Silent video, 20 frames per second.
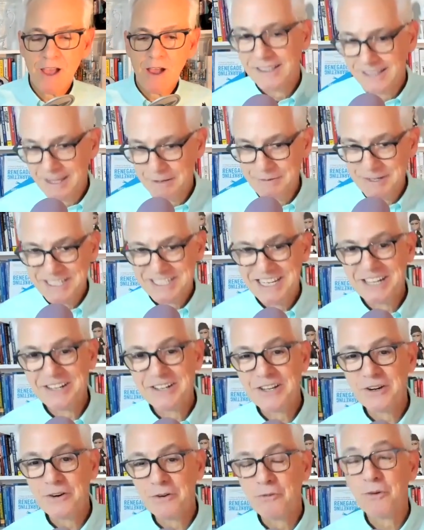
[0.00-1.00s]
Let me tell
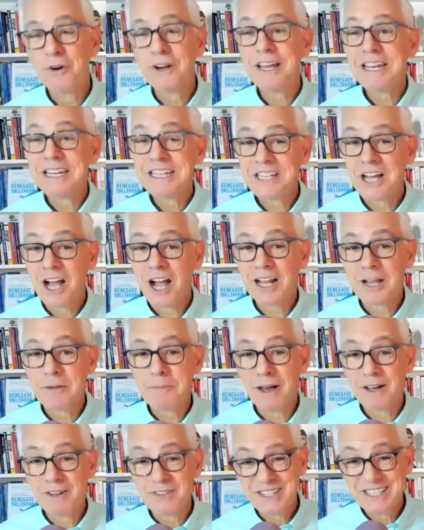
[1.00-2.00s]
you, we're going to talk
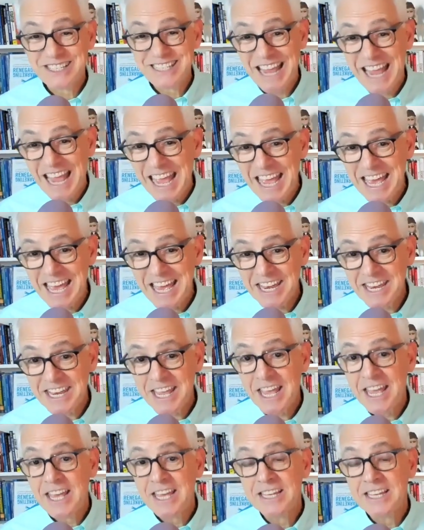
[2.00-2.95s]
about ten